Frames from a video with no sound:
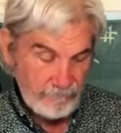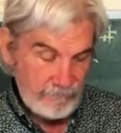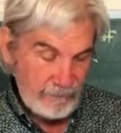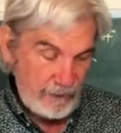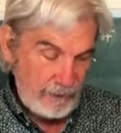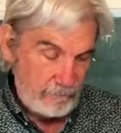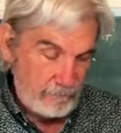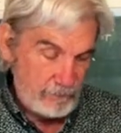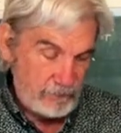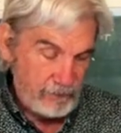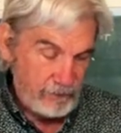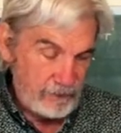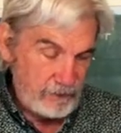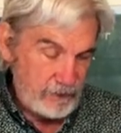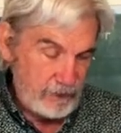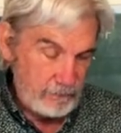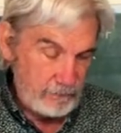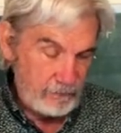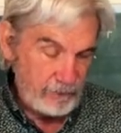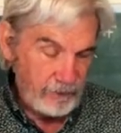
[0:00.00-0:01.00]
And that was in
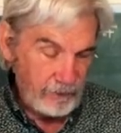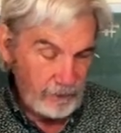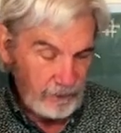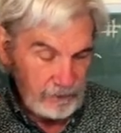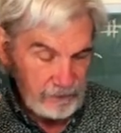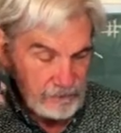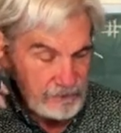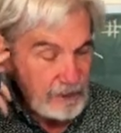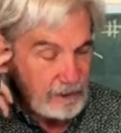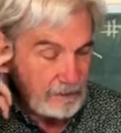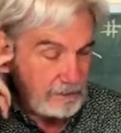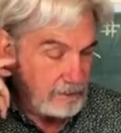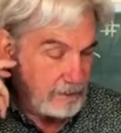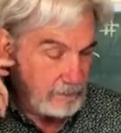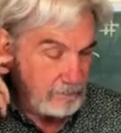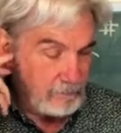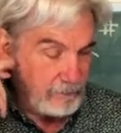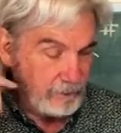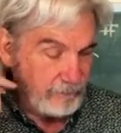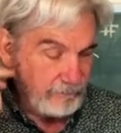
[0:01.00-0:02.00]
Timothy, 2
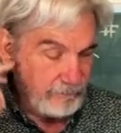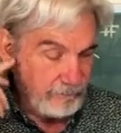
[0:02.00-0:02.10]
Timothy